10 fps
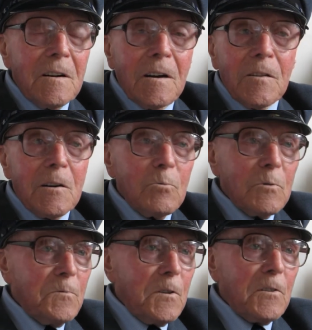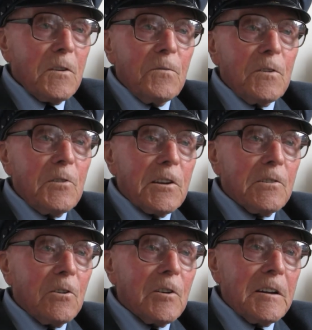and they were very, very
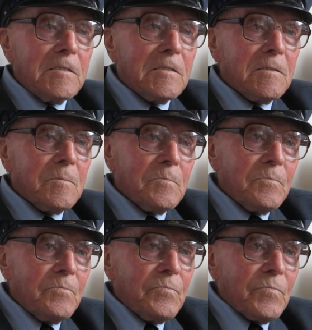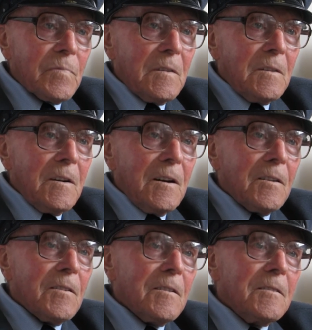kind.
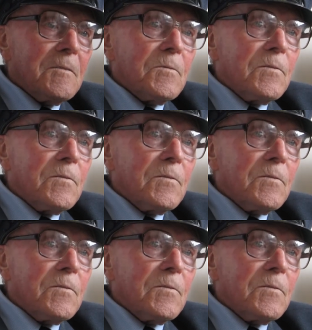And I